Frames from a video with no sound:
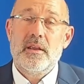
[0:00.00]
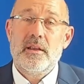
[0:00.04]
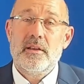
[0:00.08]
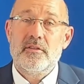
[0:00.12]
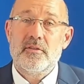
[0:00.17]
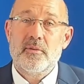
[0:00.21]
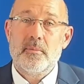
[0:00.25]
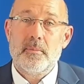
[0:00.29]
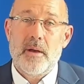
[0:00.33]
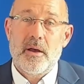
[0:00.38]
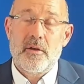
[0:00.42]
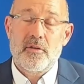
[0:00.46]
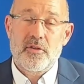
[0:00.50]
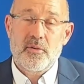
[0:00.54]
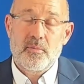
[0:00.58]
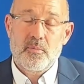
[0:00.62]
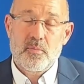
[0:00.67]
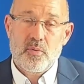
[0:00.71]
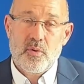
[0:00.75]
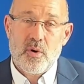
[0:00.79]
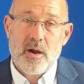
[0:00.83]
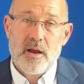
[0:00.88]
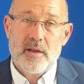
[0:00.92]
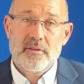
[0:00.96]
is about the
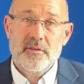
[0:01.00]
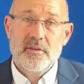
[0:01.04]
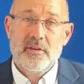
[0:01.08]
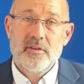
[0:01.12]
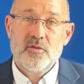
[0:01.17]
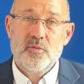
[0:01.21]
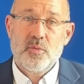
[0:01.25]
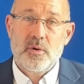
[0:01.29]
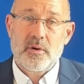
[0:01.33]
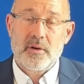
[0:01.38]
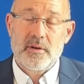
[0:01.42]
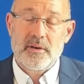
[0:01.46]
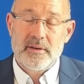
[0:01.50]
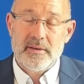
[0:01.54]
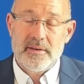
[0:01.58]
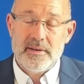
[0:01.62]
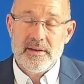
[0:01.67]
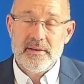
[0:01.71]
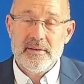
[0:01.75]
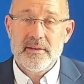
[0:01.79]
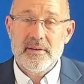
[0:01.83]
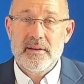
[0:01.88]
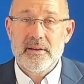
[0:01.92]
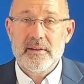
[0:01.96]
process we're going to
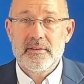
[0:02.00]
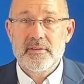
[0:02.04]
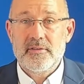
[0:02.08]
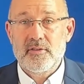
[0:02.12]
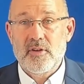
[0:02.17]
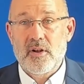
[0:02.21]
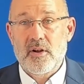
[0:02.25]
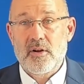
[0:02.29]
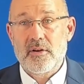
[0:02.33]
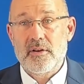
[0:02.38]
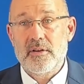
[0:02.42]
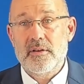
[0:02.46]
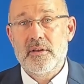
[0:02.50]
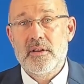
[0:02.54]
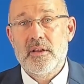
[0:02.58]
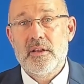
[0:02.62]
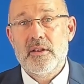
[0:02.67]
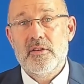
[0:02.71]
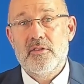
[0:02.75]
need to get started